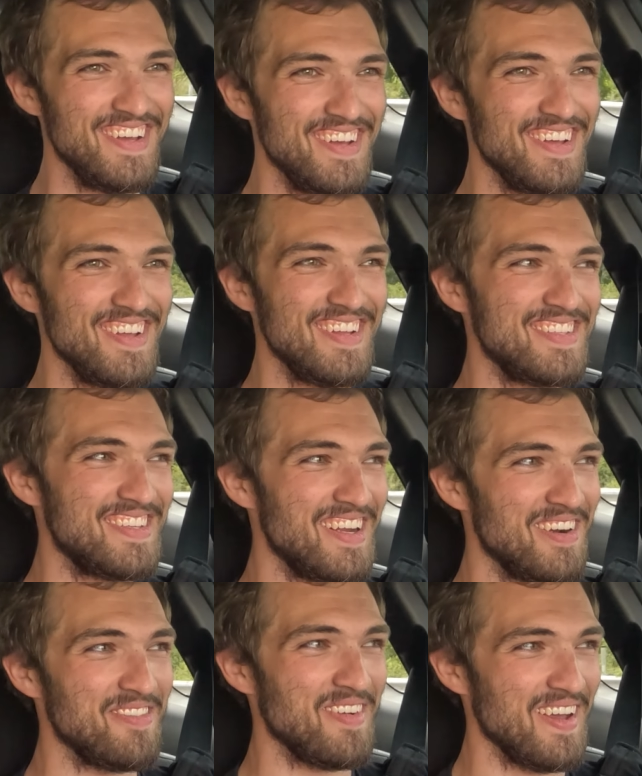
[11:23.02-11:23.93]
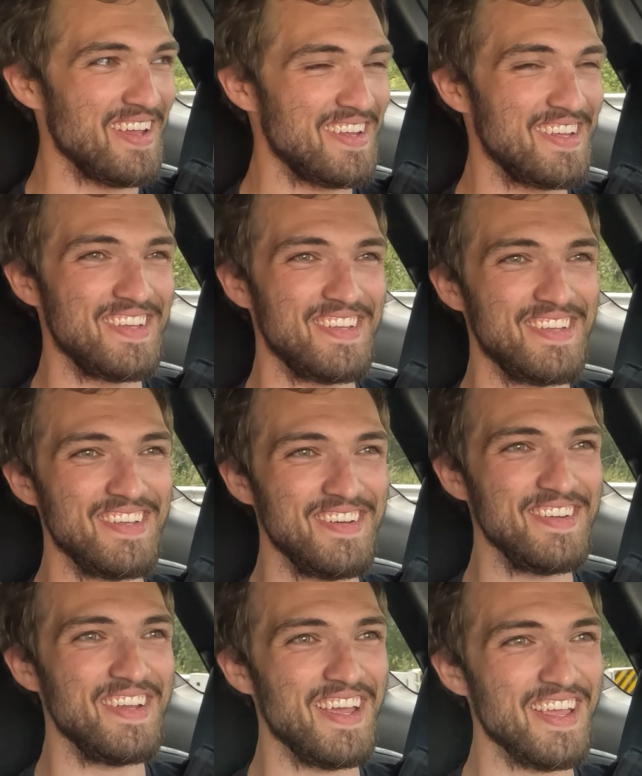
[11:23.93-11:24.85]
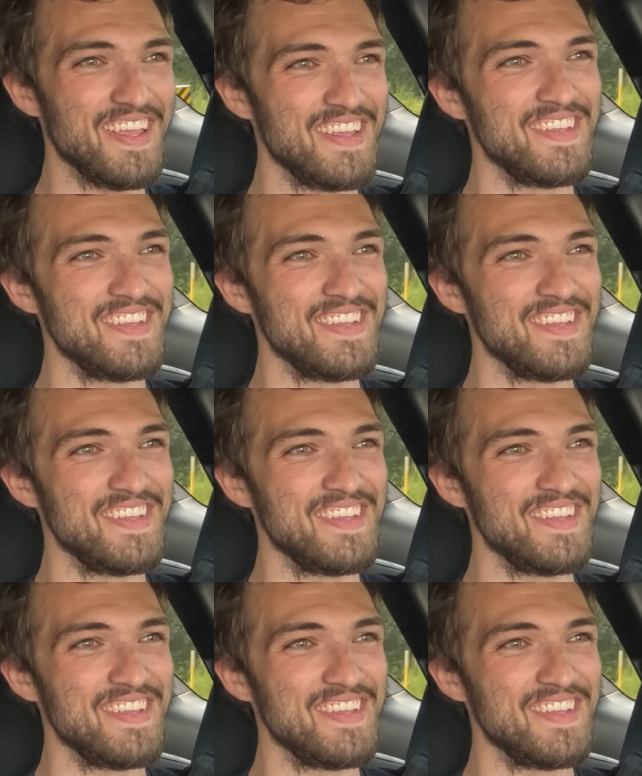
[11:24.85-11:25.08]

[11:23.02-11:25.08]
Oh, that's terrifying. Okay.